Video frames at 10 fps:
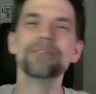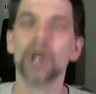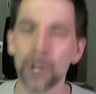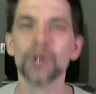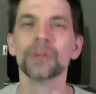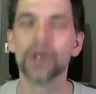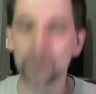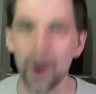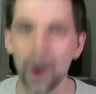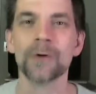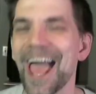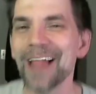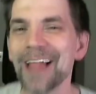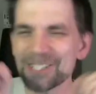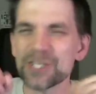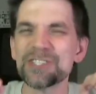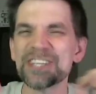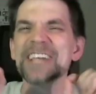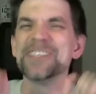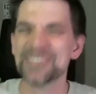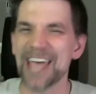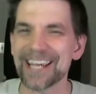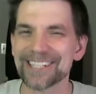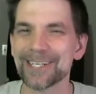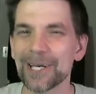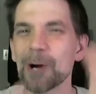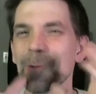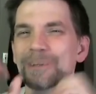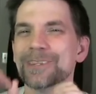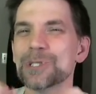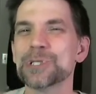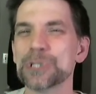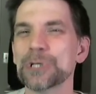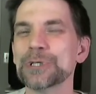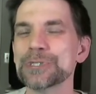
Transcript: heard the quote. Let's just dissect what the shirt